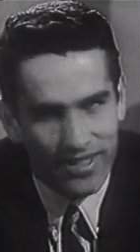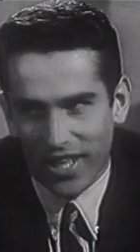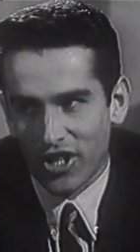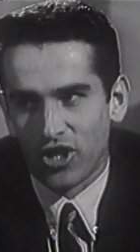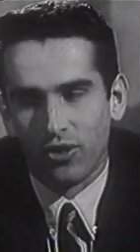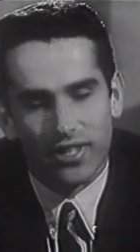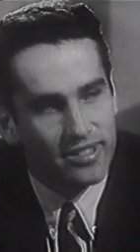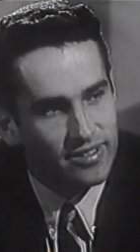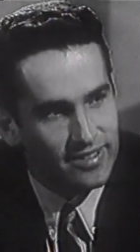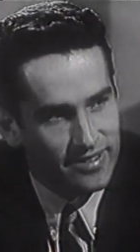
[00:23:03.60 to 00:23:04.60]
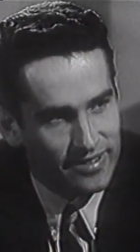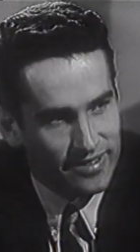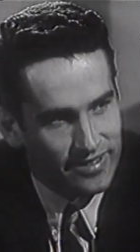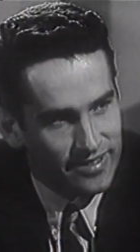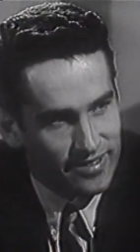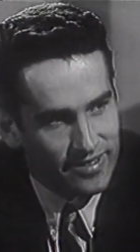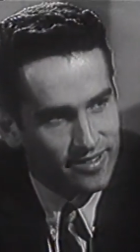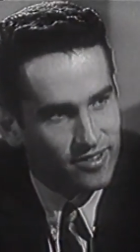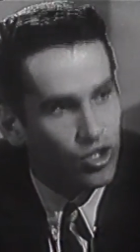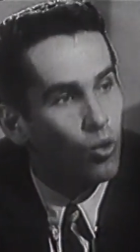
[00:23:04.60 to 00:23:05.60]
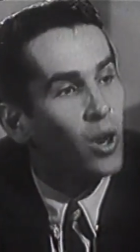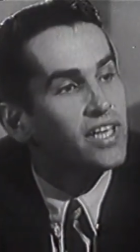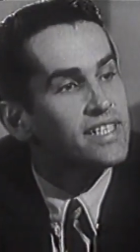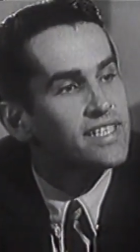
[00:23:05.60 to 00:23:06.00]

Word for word: I can do it. You wait and